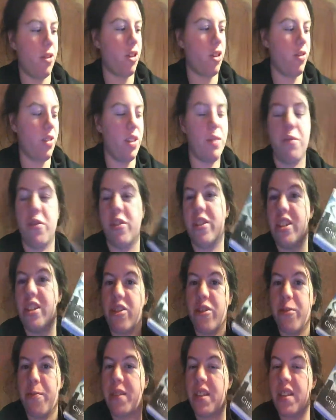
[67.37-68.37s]
book two in the
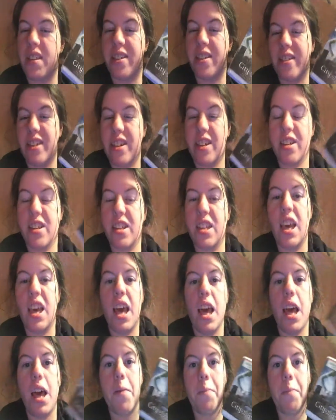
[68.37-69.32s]
Moral Instrument series